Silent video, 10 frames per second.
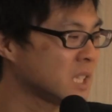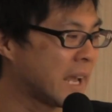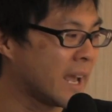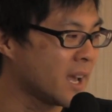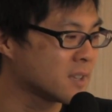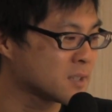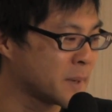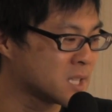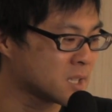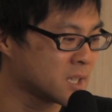And so
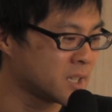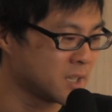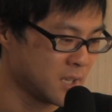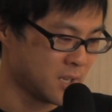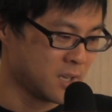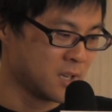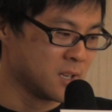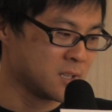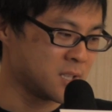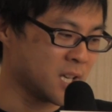basically,
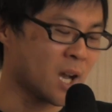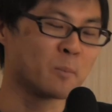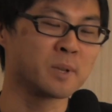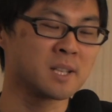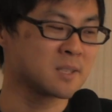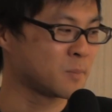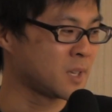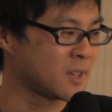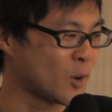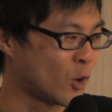she accompanies
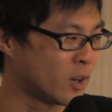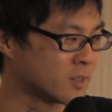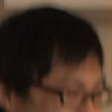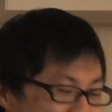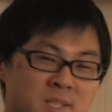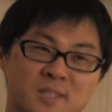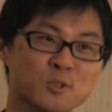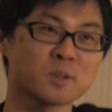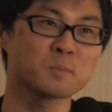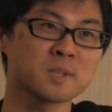me on business
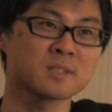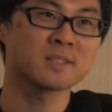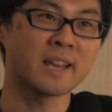trips,